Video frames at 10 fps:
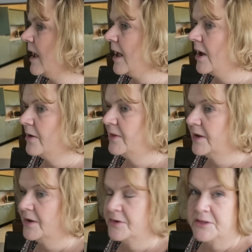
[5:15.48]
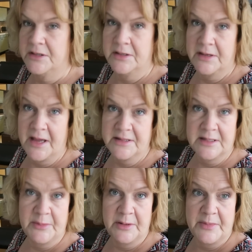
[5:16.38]
how they're going to get
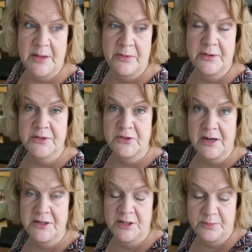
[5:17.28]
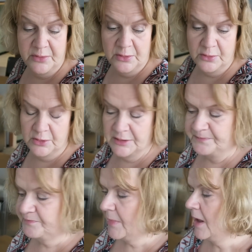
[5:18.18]
some of the people who are stranded abroad
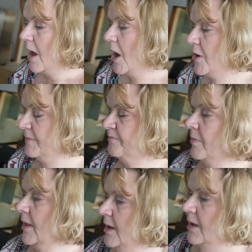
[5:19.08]
home.